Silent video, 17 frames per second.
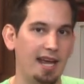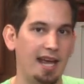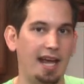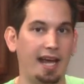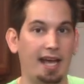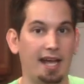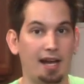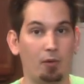
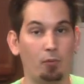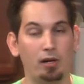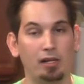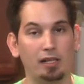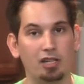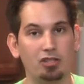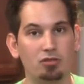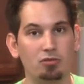and I want to
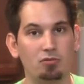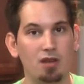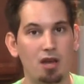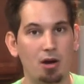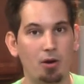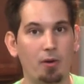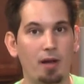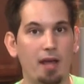let you
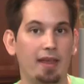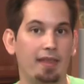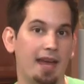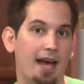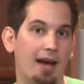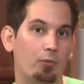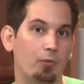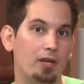know
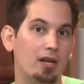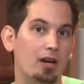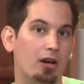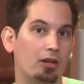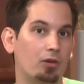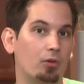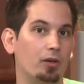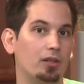that we
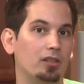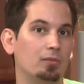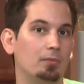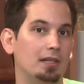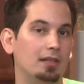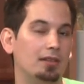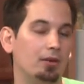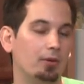are going to
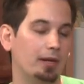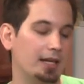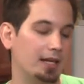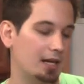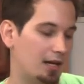be doing